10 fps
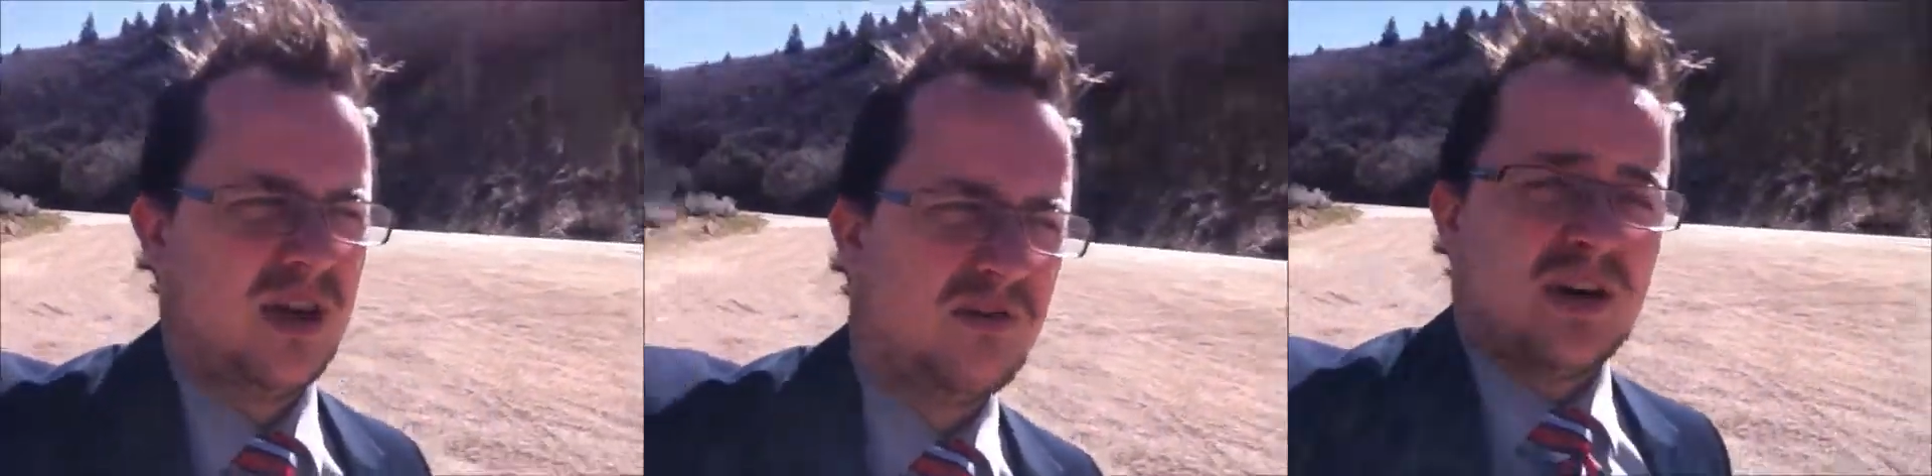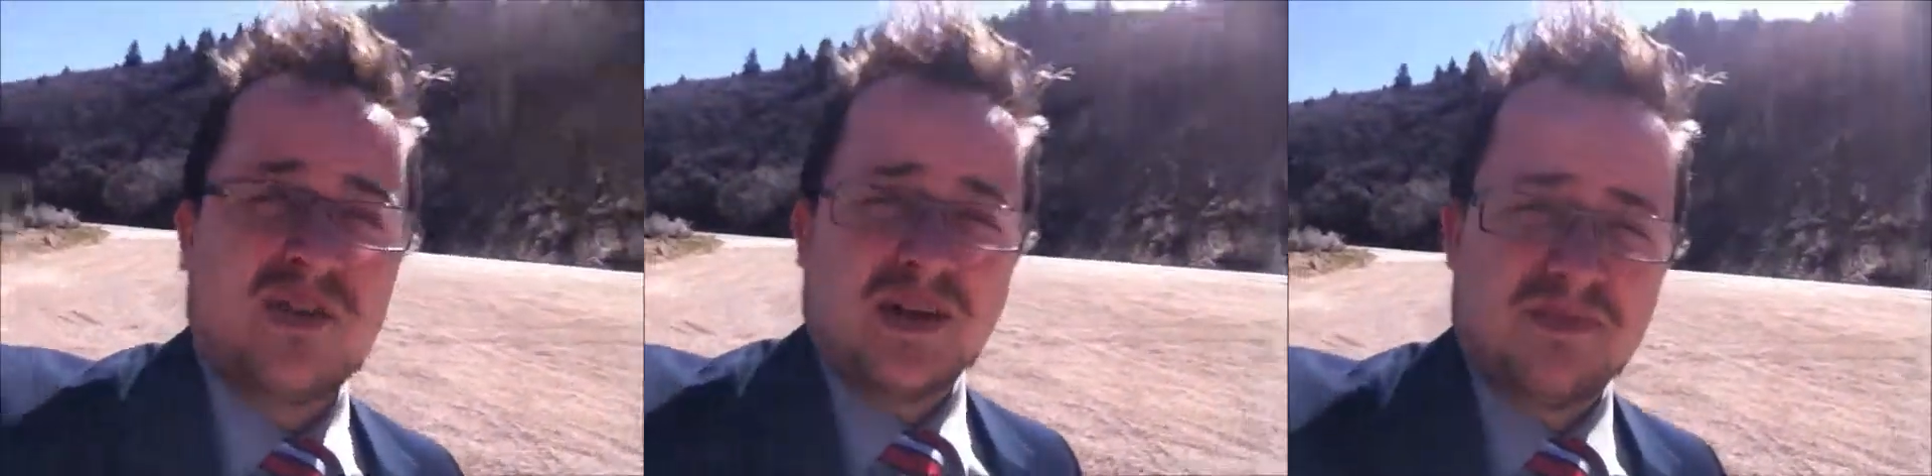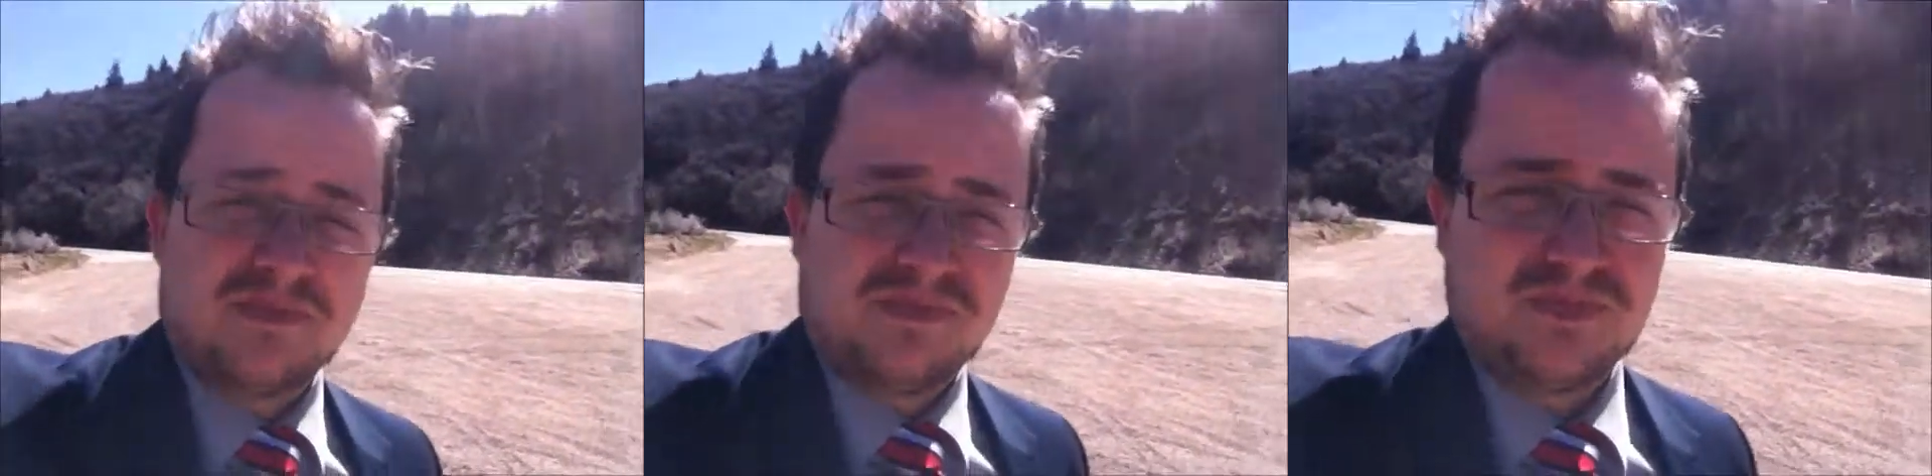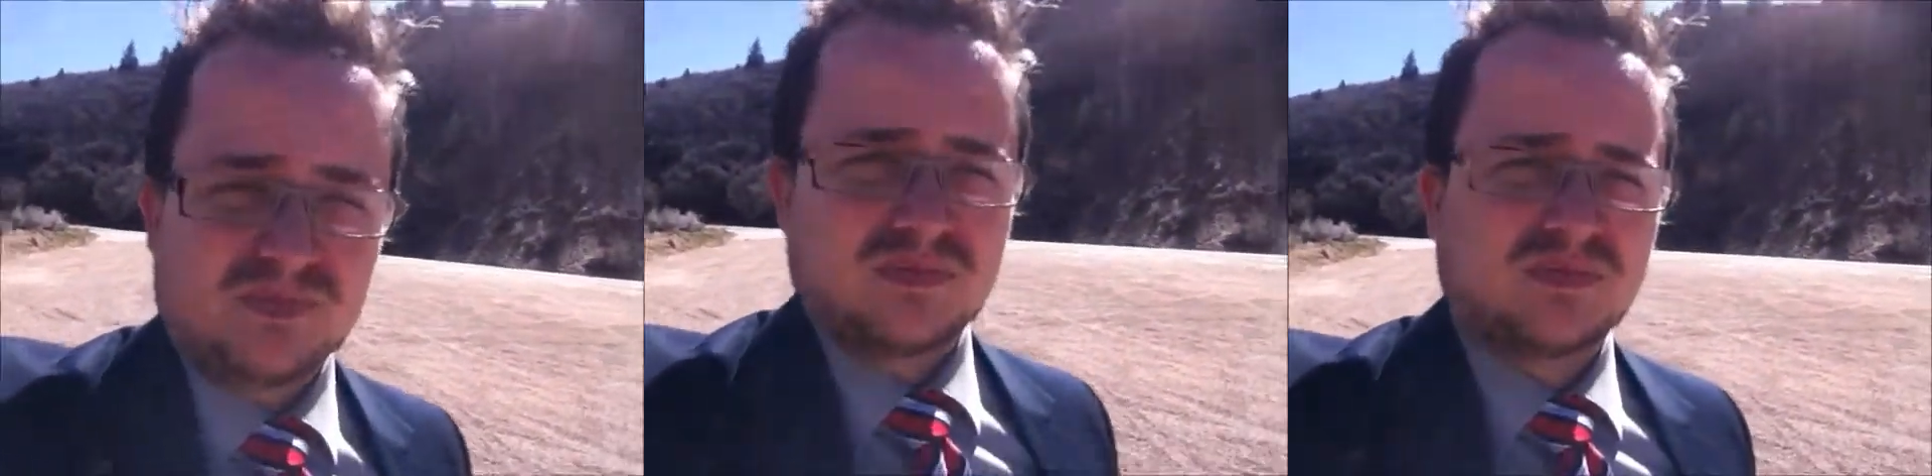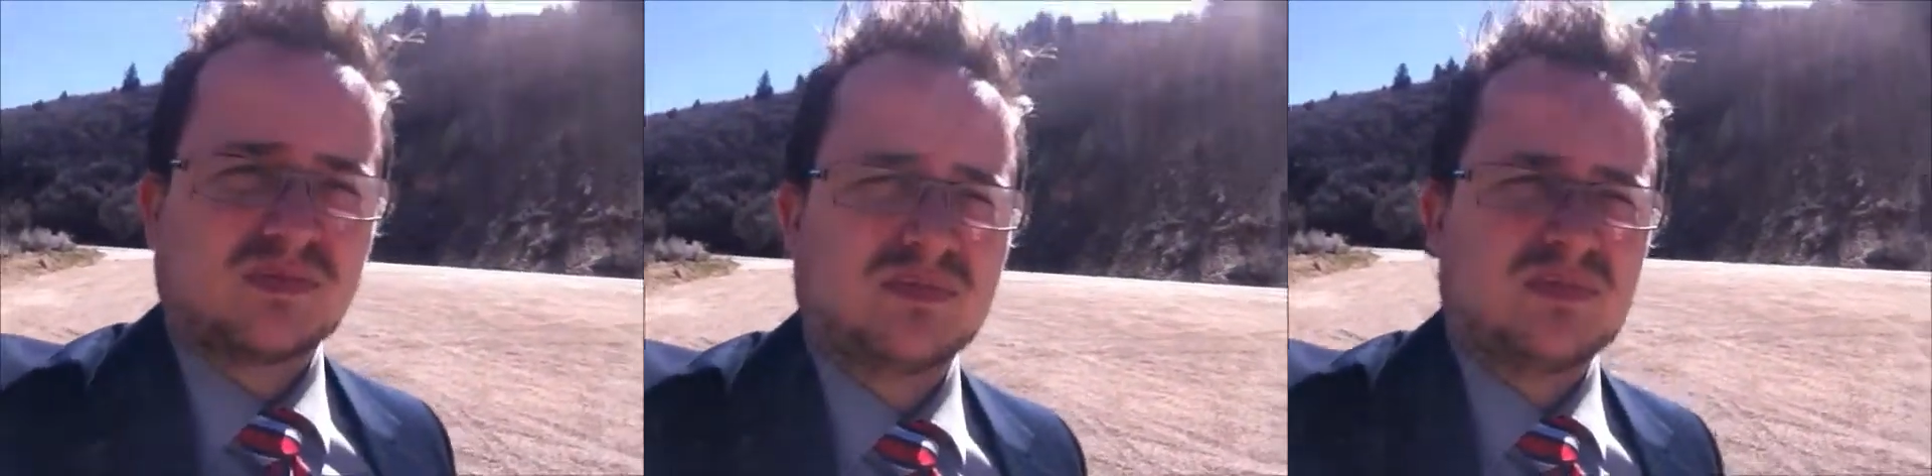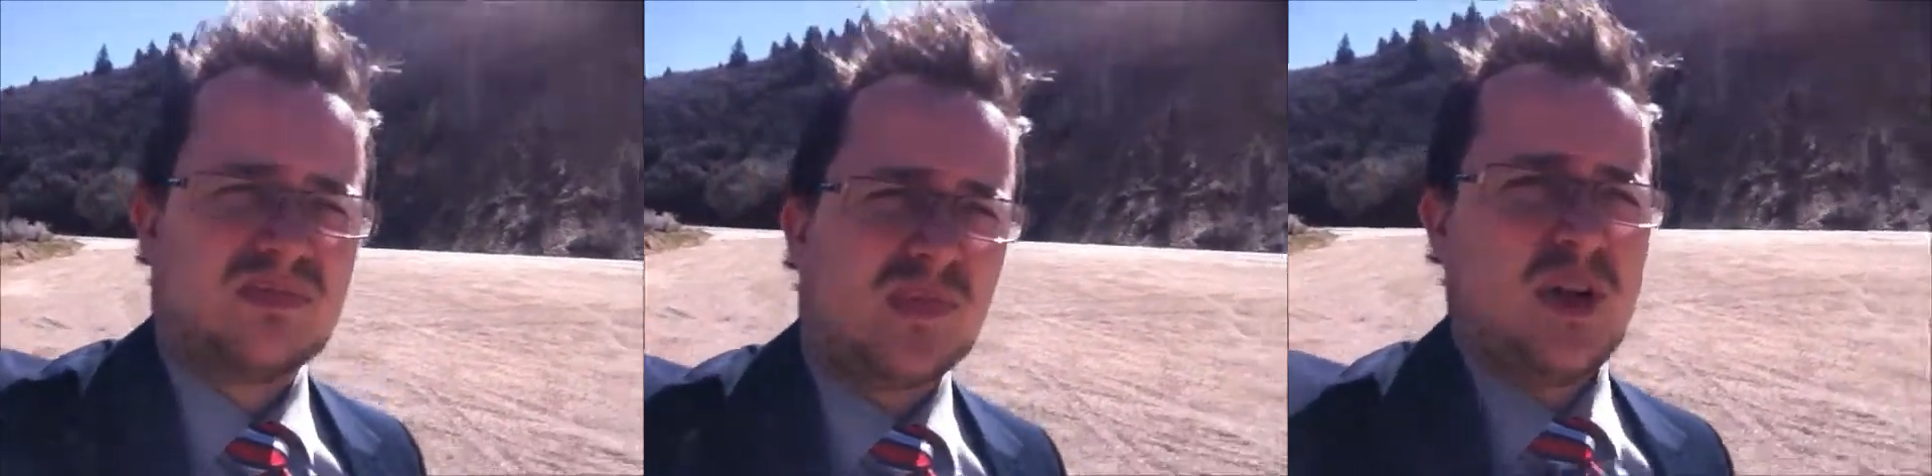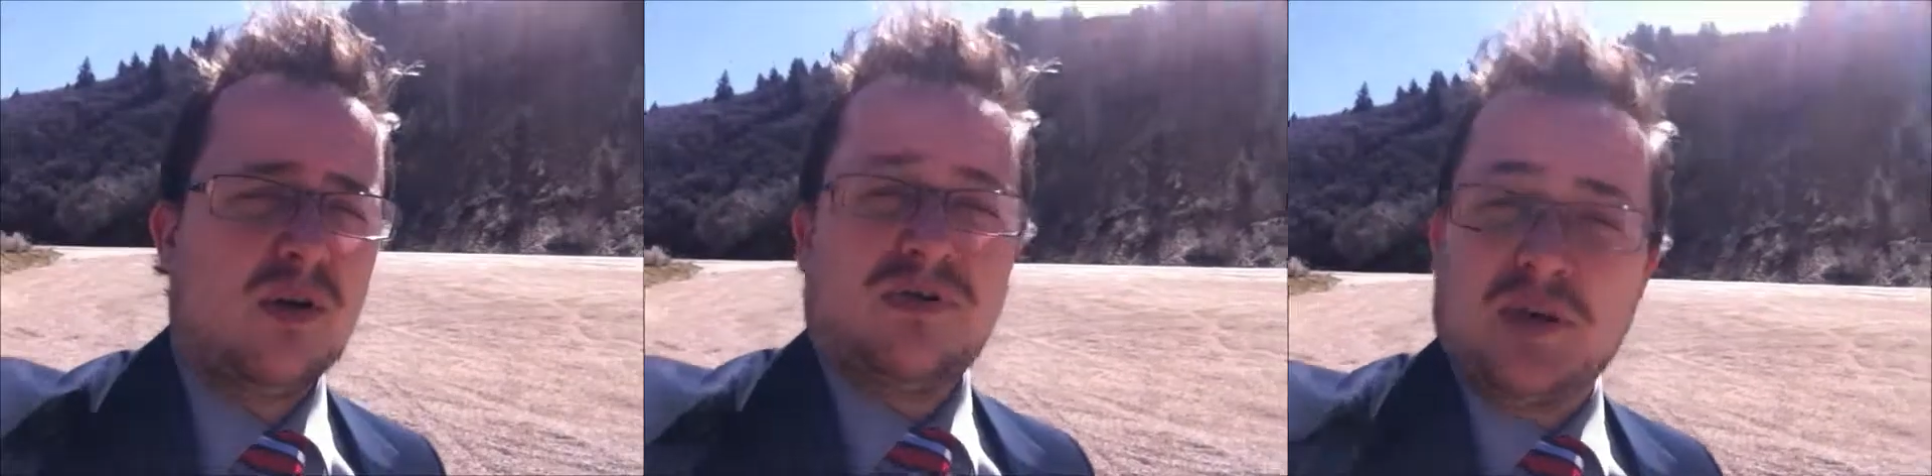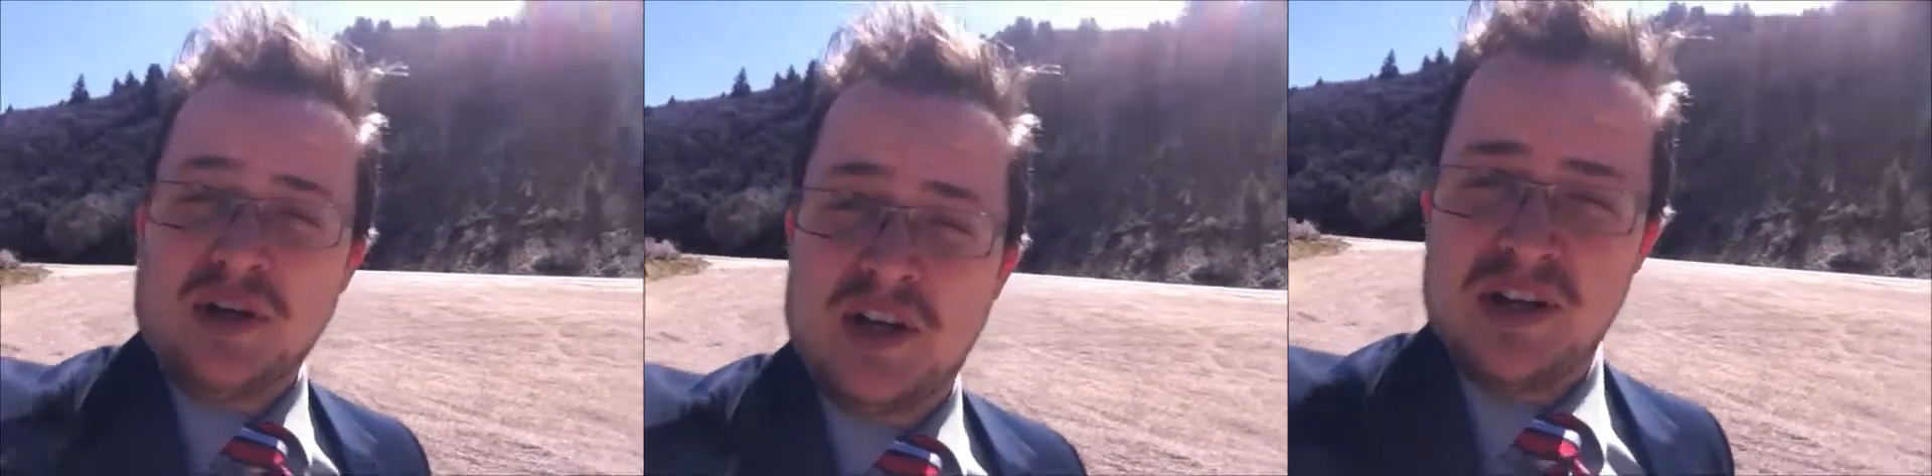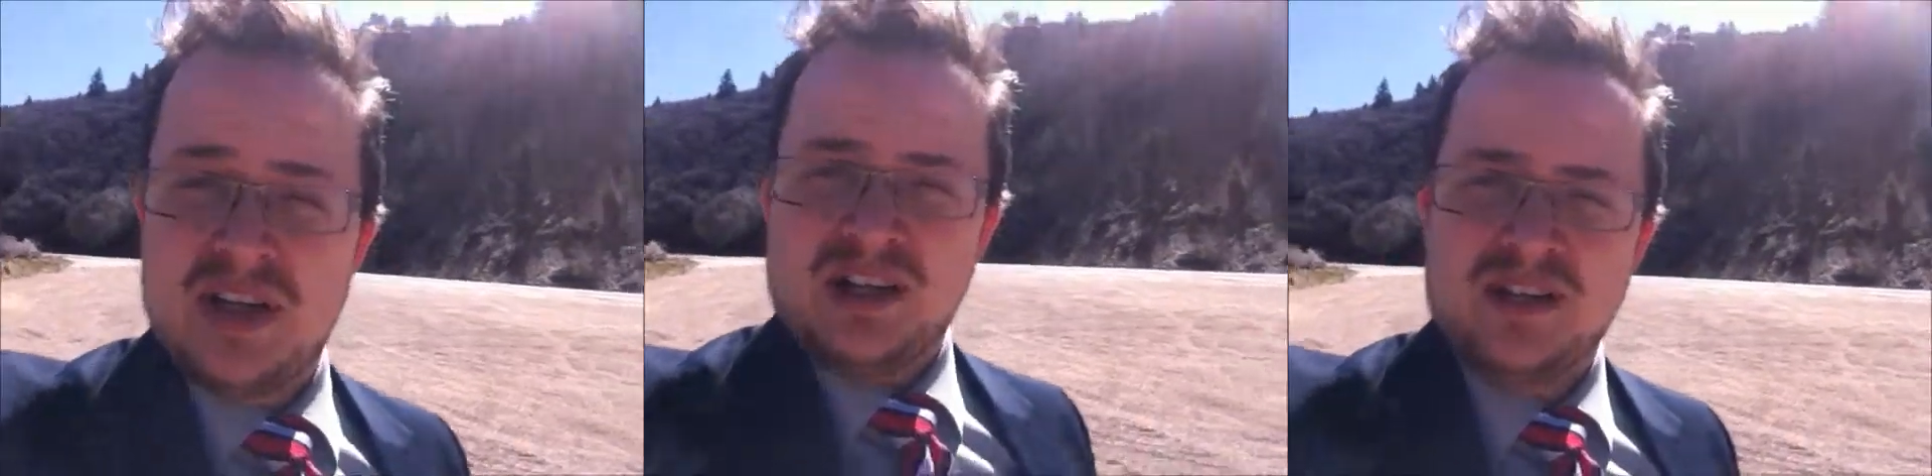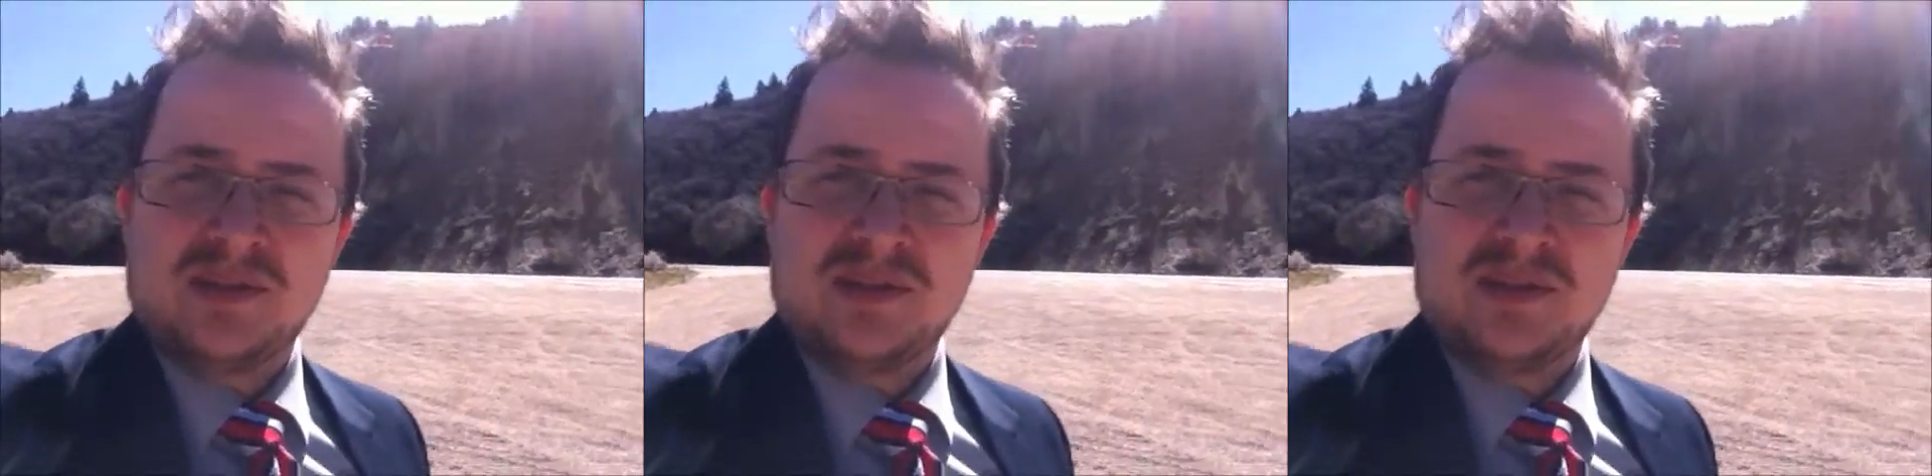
get rid of it for good.